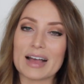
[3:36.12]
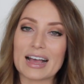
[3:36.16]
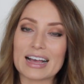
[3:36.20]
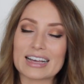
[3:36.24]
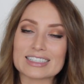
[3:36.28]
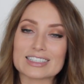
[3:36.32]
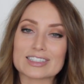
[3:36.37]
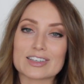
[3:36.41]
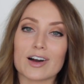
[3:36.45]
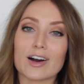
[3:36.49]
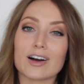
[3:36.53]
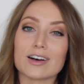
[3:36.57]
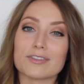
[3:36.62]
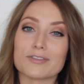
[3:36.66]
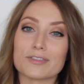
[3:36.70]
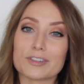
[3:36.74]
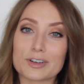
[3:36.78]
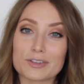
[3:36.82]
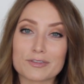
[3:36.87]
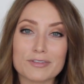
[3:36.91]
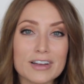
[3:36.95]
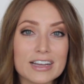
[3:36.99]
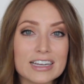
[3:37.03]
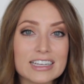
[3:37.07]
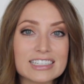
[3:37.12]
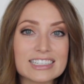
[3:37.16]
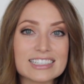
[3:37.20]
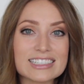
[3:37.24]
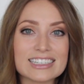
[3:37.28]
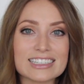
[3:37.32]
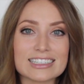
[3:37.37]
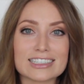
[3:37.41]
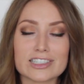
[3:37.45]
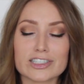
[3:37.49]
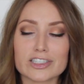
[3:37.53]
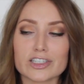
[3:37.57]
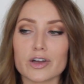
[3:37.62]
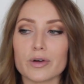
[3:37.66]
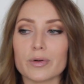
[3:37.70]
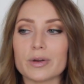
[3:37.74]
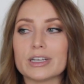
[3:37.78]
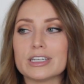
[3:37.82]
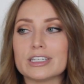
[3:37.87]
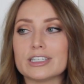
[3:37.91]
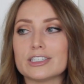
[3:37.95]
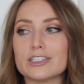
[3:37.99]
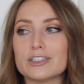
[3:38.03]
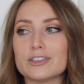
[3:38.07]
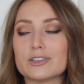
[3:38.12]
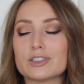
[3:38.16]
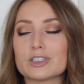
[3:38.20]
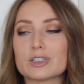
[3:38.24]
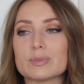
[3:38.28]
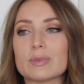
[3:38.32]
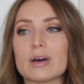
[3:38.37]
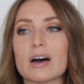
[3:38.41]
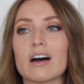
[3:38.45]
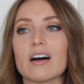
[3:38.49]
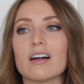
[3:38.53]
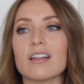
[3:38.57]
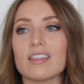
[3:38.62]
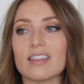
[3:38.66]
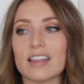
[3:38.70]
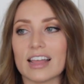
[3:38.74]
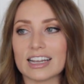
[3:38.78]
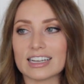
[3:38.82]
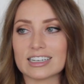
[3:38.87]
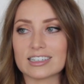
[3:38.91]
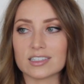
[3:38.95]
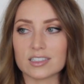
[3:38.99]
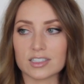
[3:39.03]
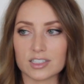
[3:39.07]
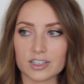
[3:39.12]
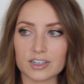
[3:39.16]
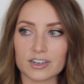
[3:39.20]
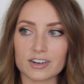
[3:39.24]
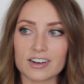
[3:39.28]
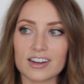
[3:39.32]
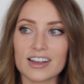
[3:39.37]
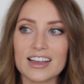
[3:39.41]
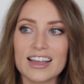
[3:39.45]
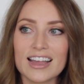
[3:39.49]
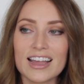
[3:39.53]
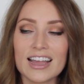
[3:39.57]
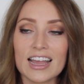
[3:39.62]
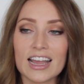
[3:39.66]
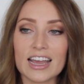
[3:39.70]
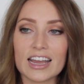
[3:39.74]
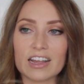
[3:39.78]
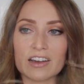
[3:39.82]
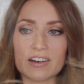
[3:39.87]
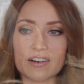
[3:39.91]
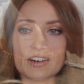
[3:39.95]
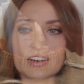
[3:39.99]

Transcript: mask off your face, it's going to smell like dessert. And it